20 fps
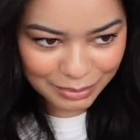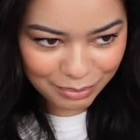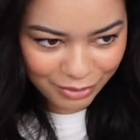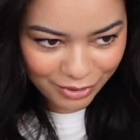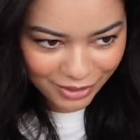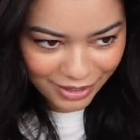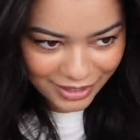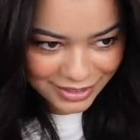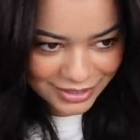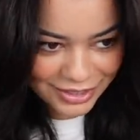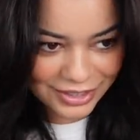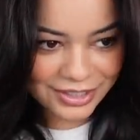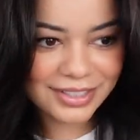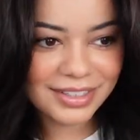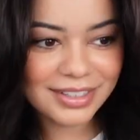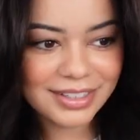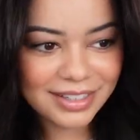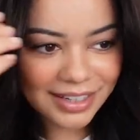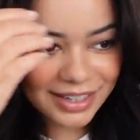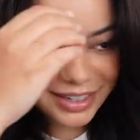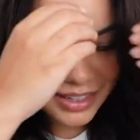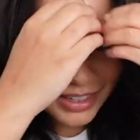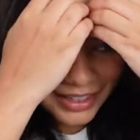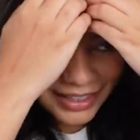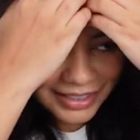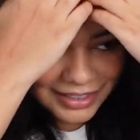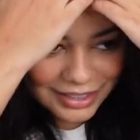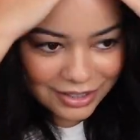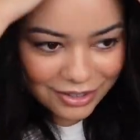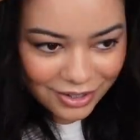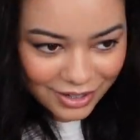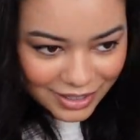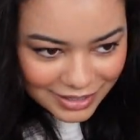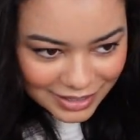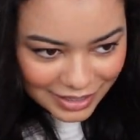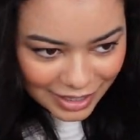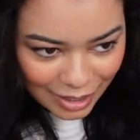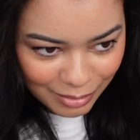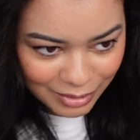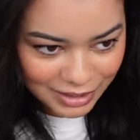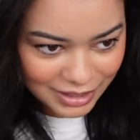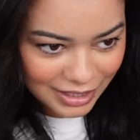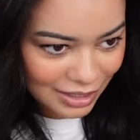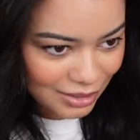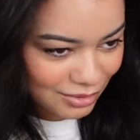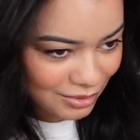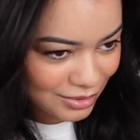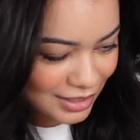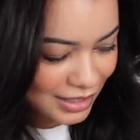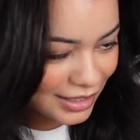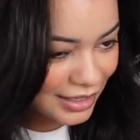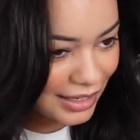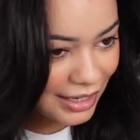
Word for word: brush it's crazy how much I use it